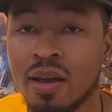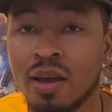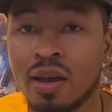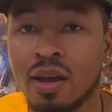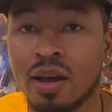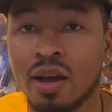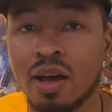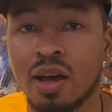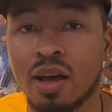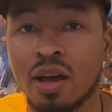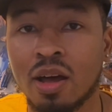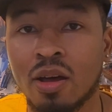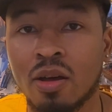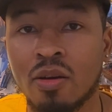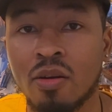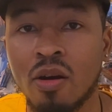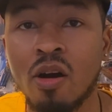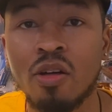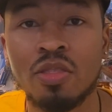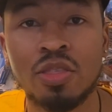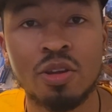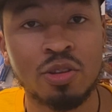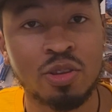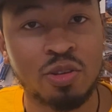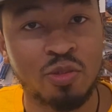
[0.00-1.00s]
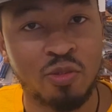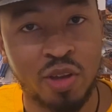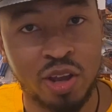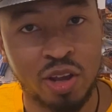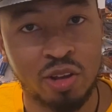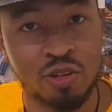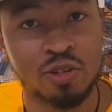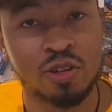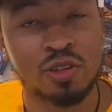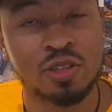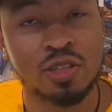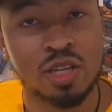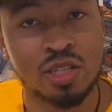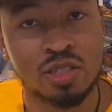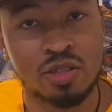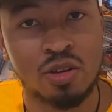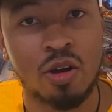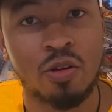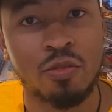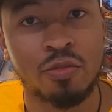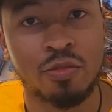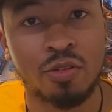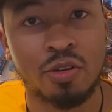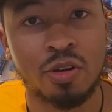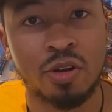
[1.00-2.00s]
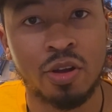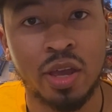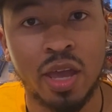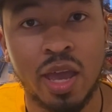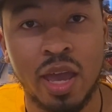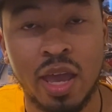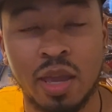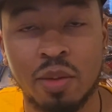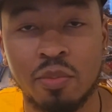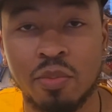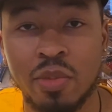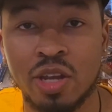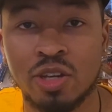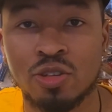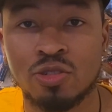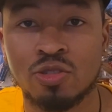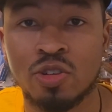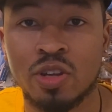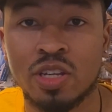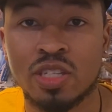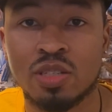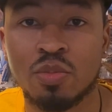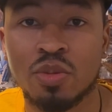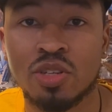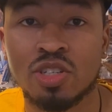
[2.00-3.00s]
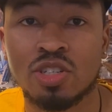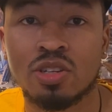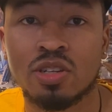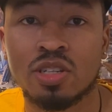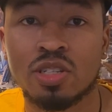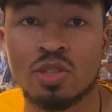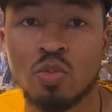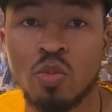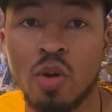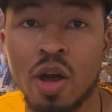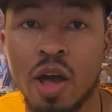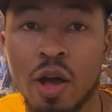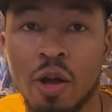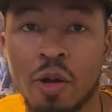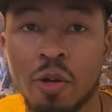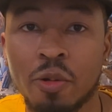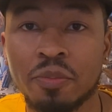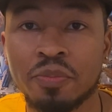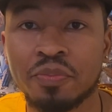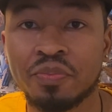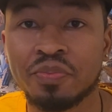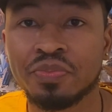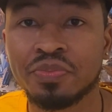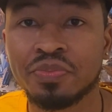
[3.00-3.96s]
Although the Wrangler does offer a manual transmission as well,